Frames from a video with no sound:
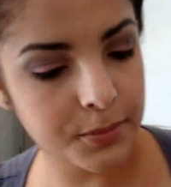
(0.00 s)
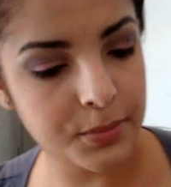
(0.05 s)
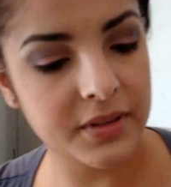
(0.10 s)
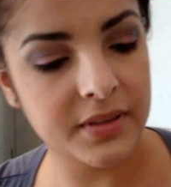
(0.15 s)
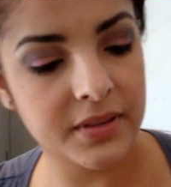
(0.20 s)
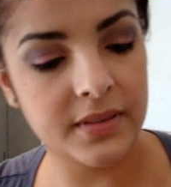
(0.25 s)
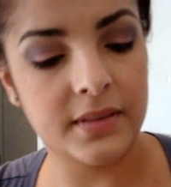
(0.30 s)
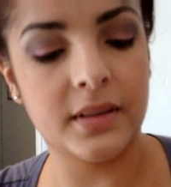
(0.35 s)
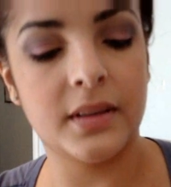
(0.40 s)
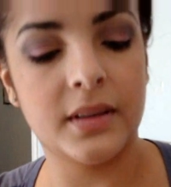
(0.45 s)
From
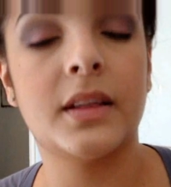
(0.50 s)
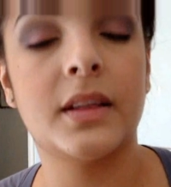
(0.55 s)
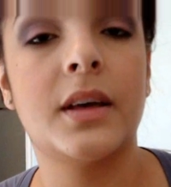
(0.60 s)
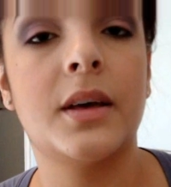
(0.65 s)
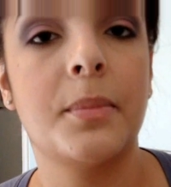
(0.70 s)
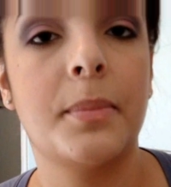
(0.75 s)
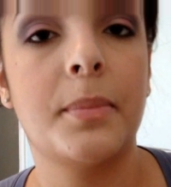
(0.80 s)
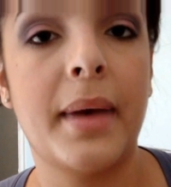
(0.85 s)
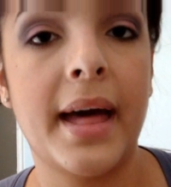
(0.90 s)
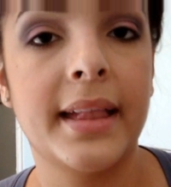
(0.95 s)
the
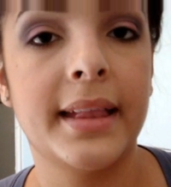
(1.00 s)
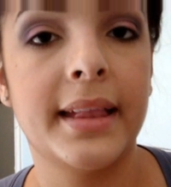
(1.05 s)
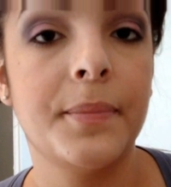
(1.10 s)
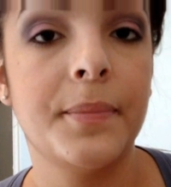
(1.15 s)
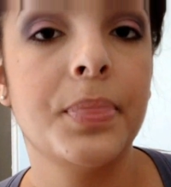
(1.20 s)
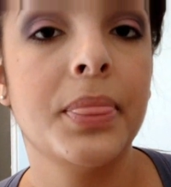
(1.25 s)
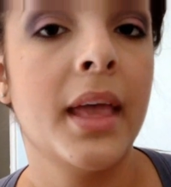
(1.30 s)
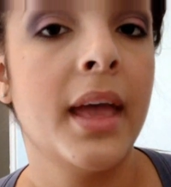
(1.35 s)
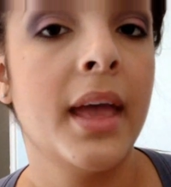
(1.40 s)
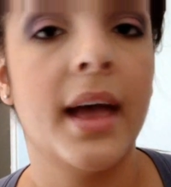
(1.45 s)
Stila
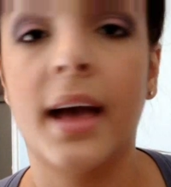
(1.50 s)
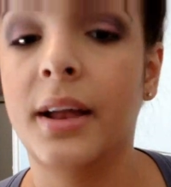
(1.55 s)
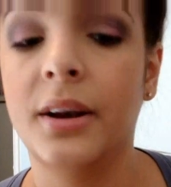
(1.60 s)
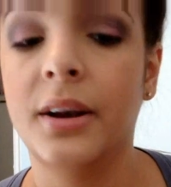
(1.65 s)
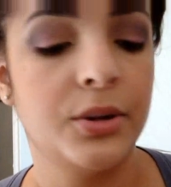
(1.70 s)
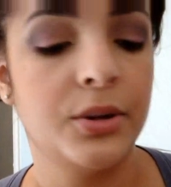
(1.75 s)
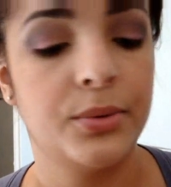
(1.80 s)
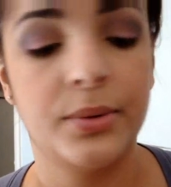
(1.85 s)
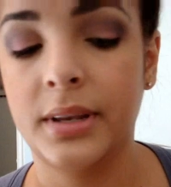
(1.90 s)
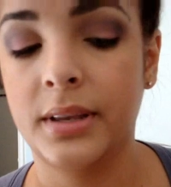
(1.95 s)
palette.
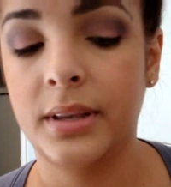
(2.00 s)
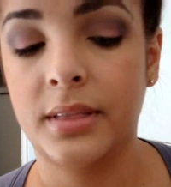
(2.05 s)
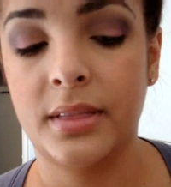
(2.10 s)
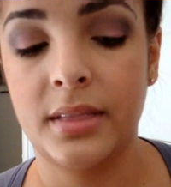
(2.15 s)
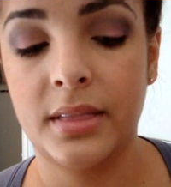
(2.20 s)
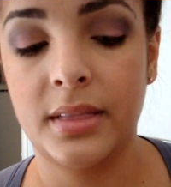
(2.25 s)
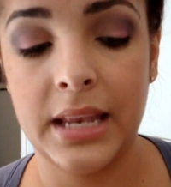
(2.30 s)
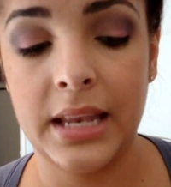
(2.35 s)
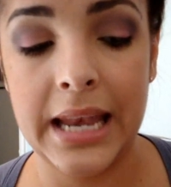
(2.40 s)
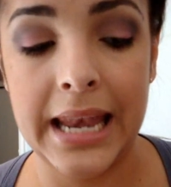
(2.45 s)
I don't know what
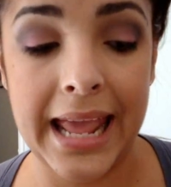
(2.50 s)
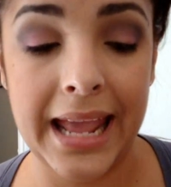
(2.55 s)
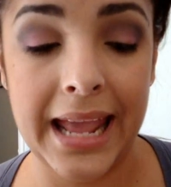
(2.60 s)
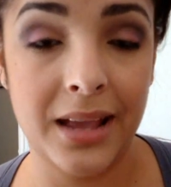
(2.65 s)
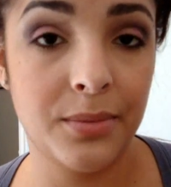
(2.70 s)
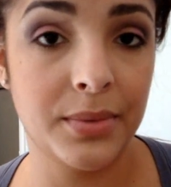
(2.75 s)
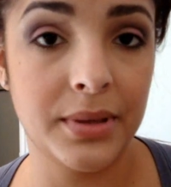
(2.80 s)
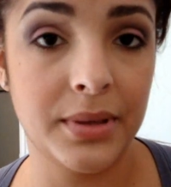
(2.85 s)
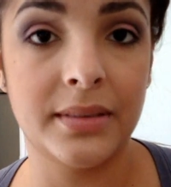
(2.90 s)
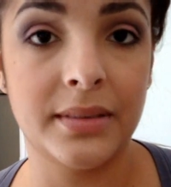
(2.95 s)
the
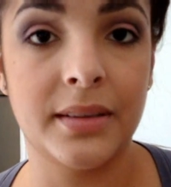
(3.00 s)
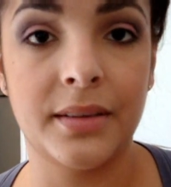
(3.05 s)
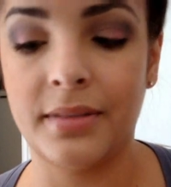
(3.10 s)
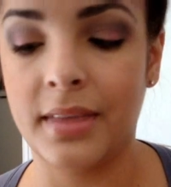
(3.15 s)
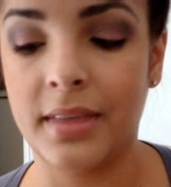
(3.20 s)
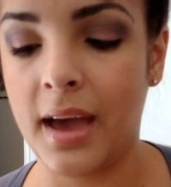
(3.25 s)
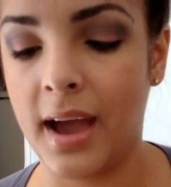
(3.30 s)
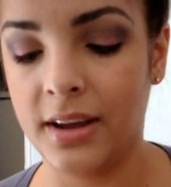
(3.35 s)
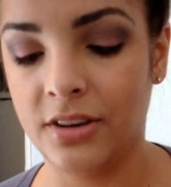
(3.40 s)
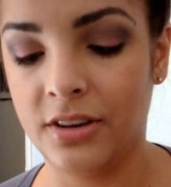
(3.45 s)
name is
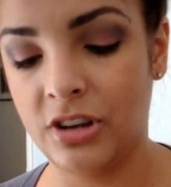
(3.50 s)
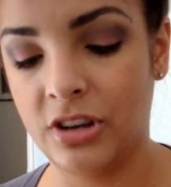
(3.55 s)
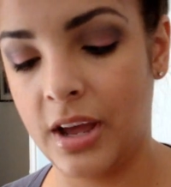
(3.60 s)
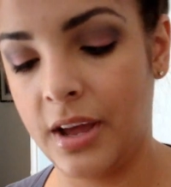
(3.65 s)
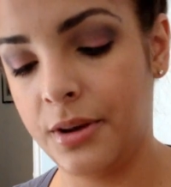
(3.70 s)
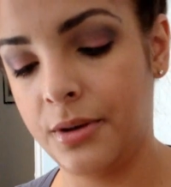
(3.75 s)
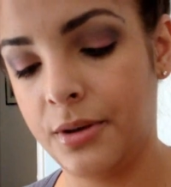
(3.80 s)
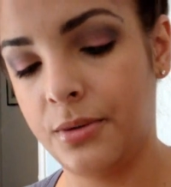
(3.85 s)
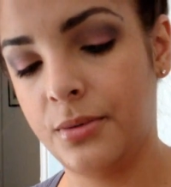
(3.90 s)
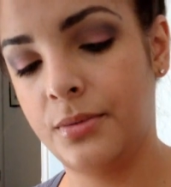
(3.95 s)
of the
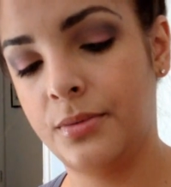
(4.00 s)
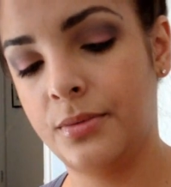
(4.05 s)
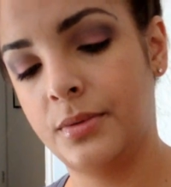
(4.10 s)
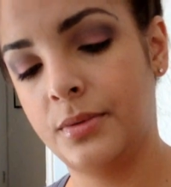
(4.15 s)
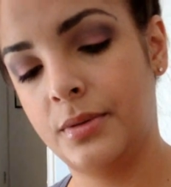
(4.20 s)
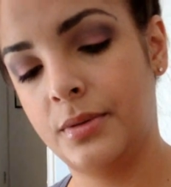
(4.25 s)
eyeshadow,